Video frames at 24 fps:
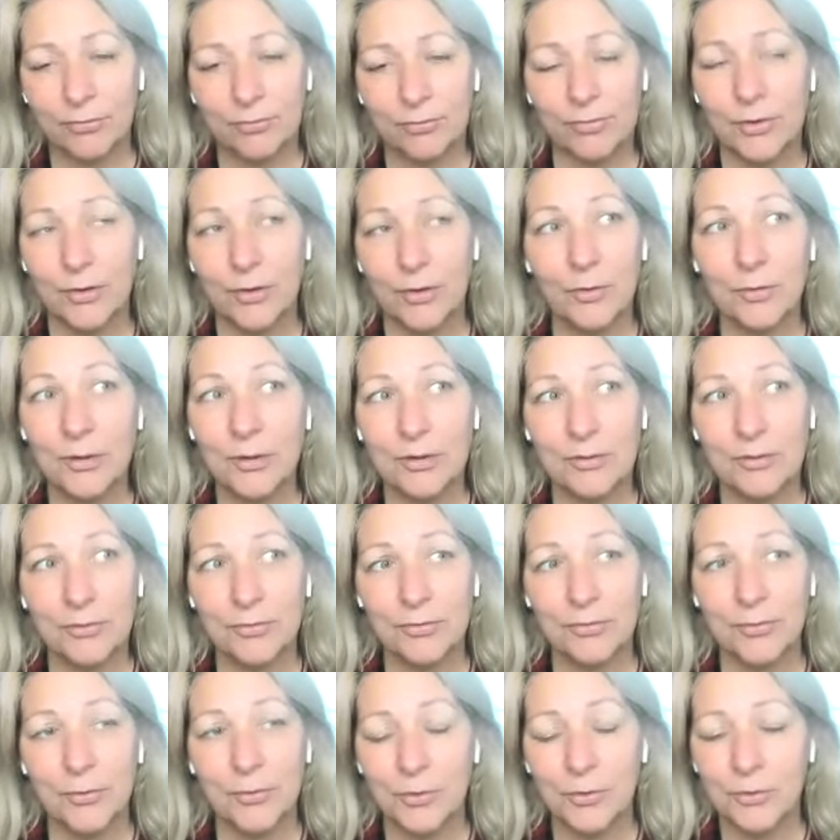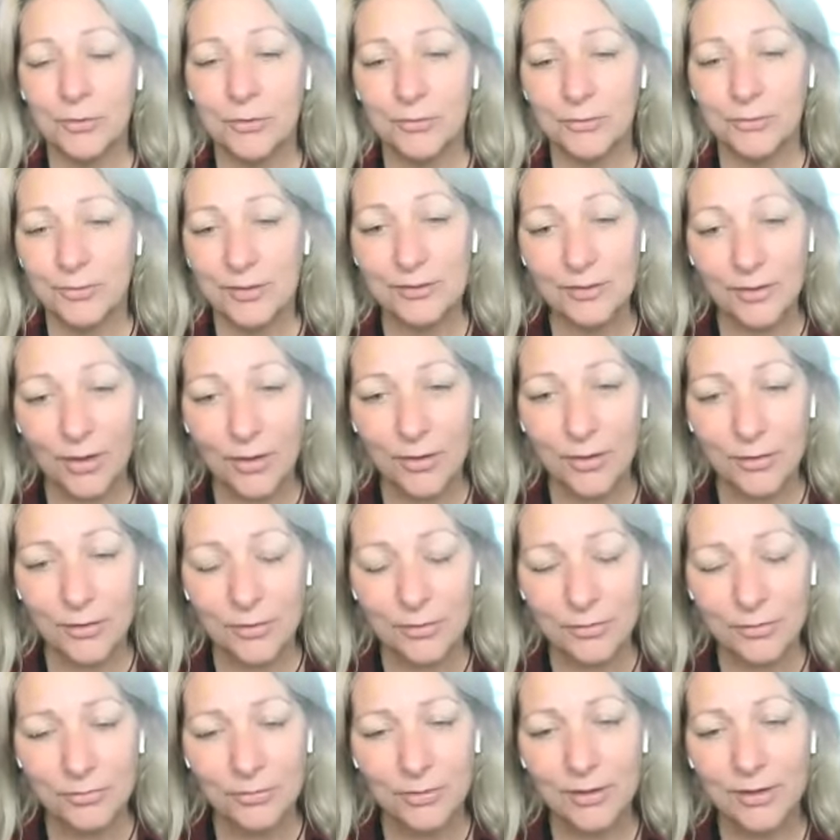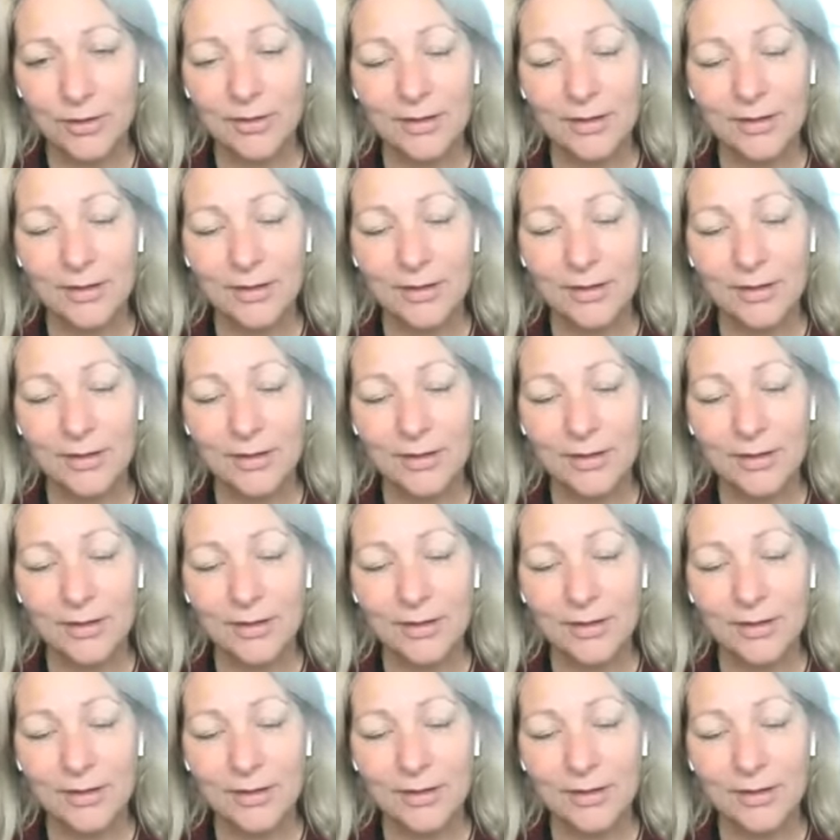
its full resolve,